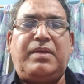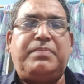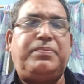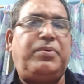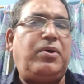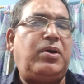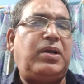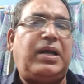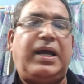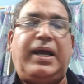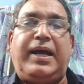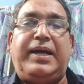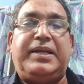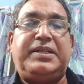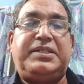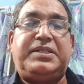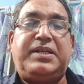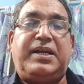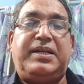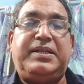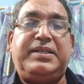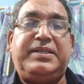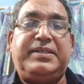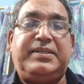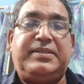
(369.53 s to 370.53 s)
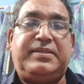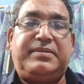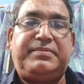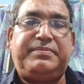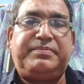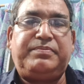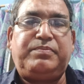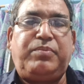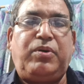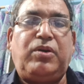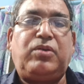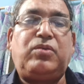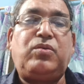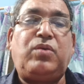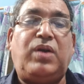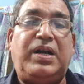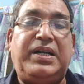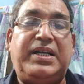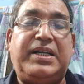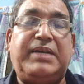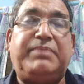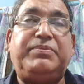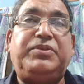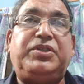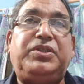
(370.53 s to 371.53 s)
for higher studies, for
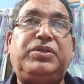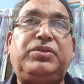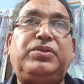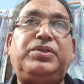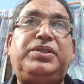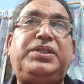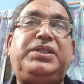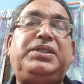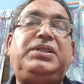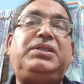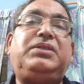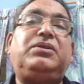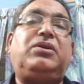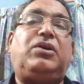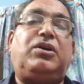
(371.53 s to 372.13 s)
quantum theory